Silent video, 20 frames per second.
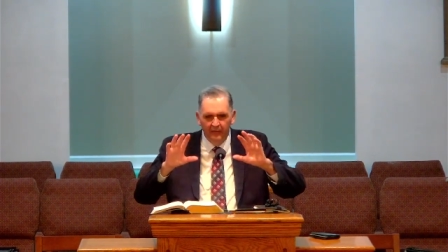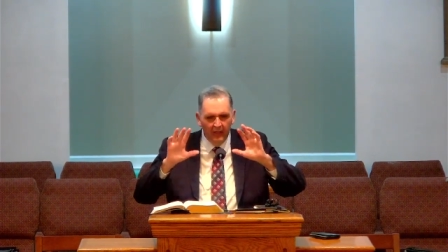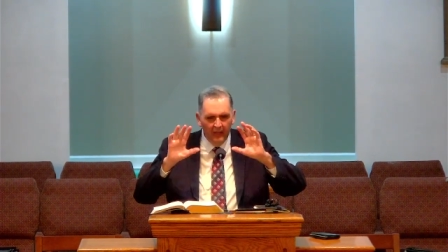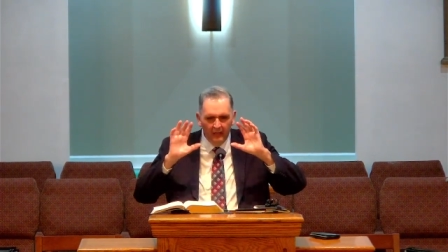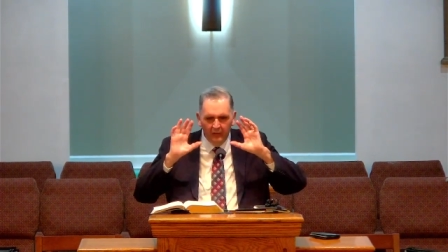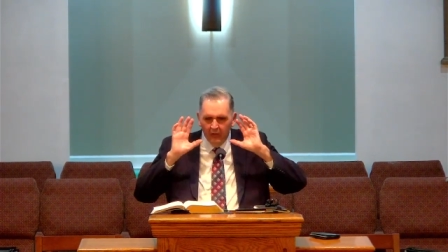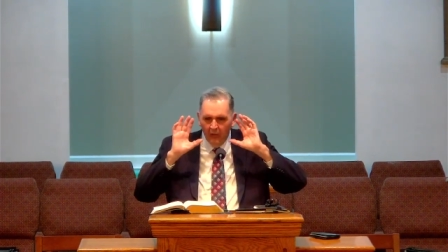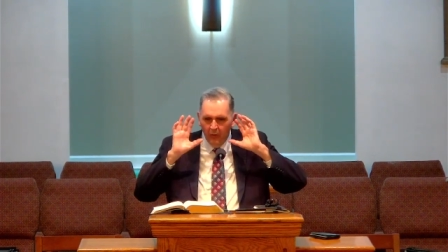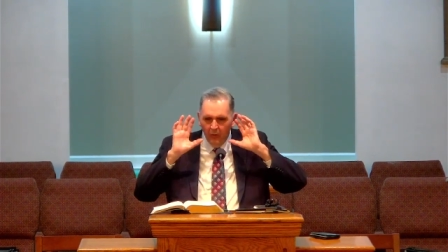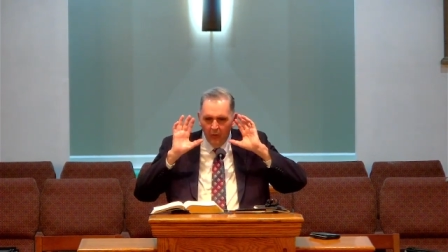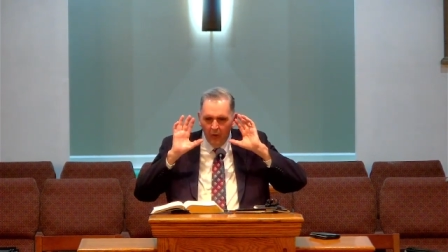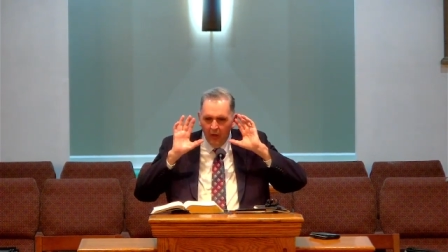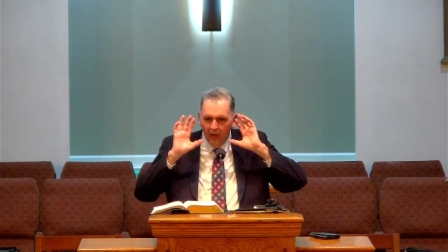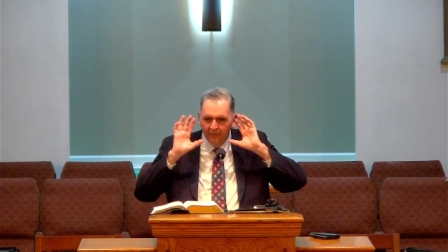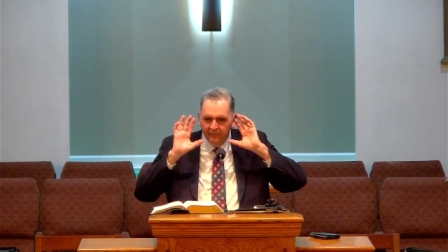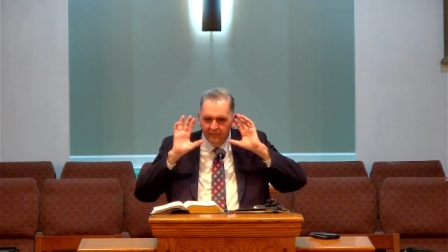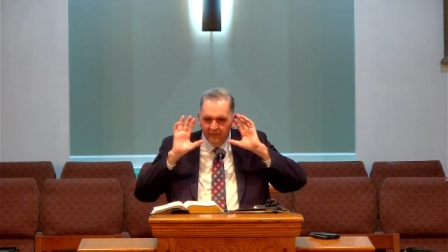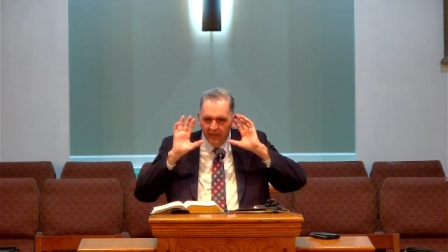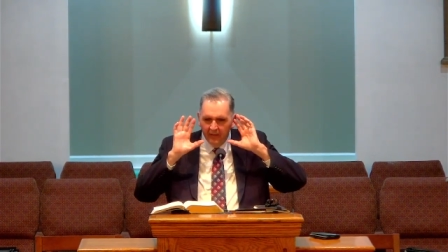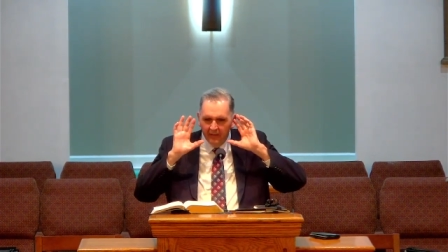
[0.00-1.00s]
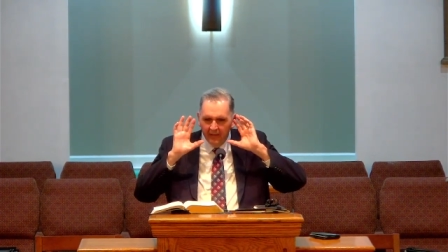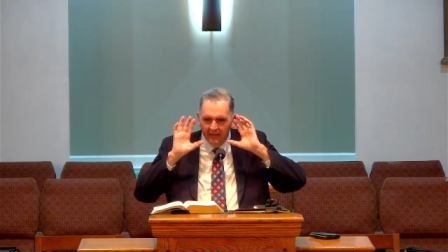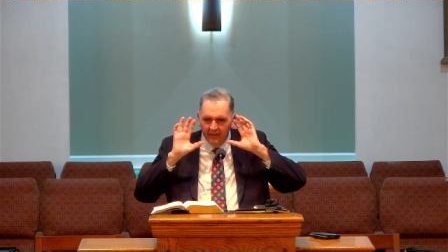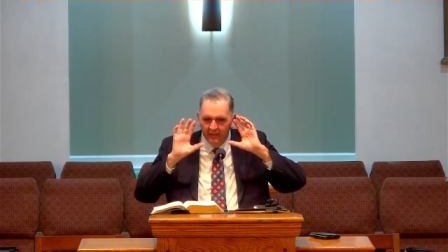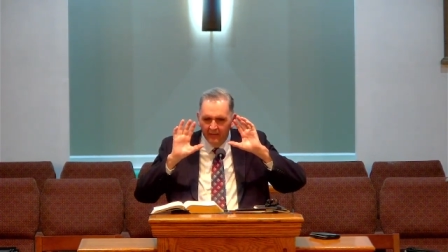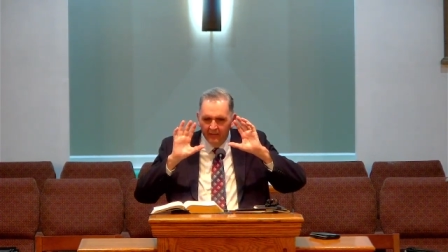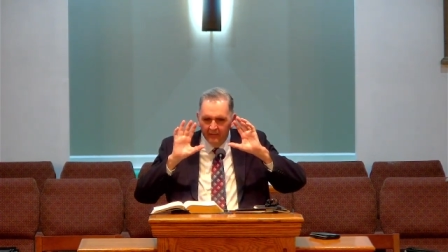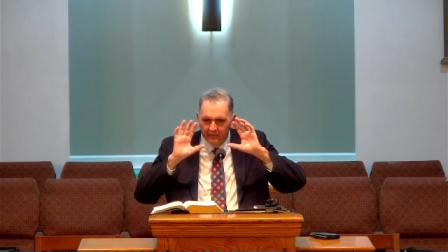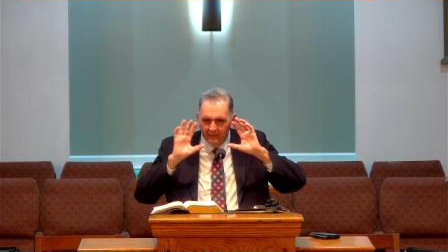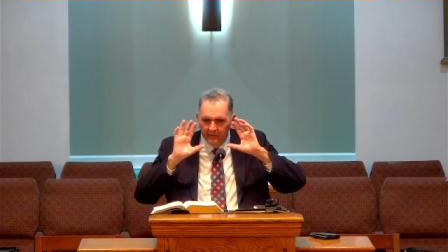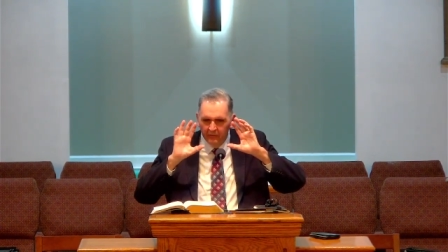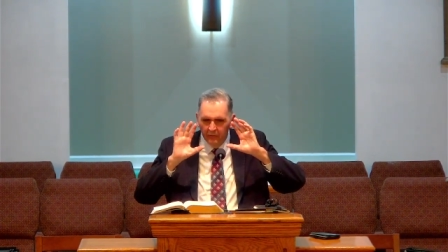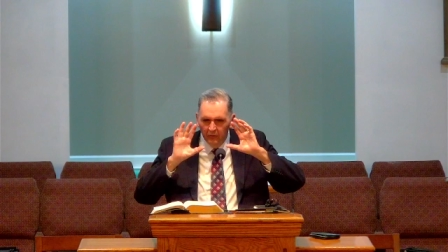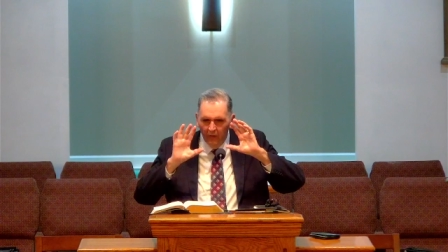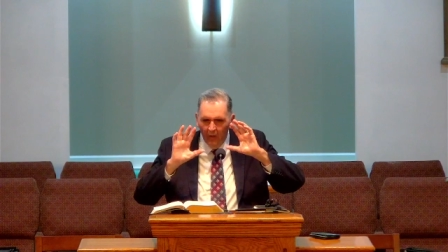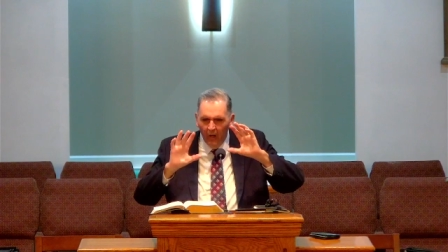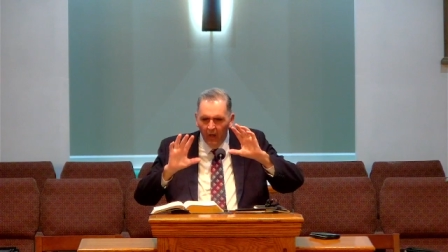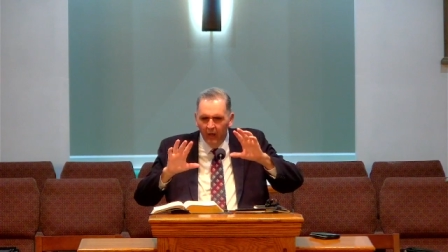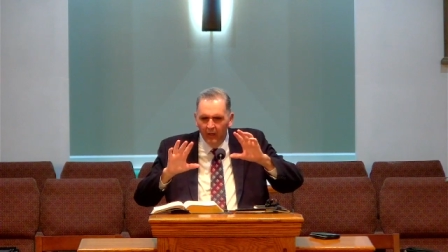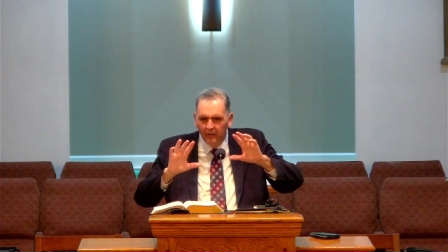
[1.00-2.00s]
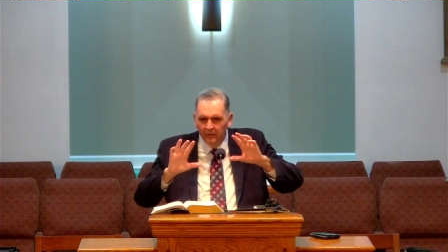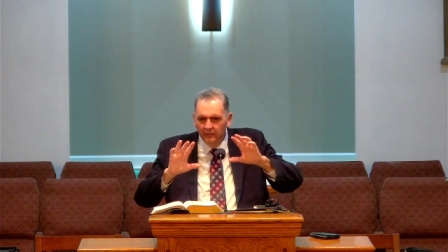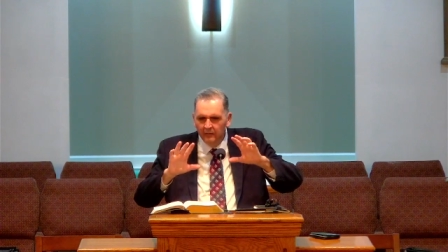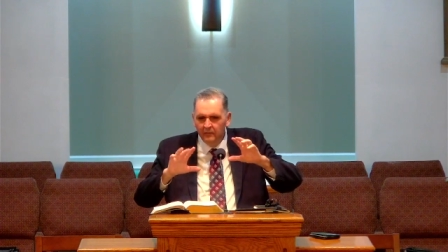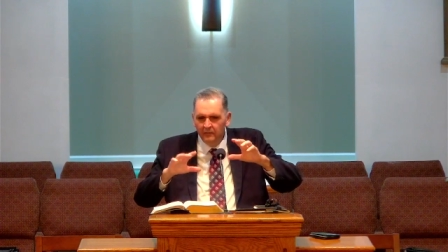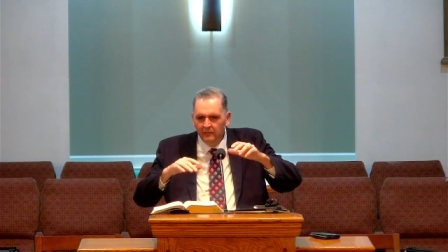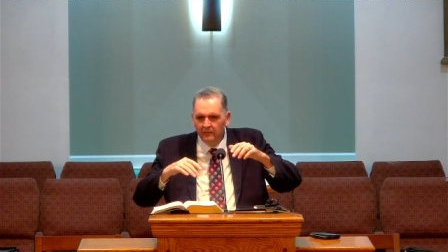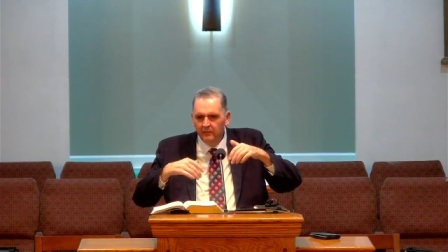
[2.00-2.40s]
I'll go off on a long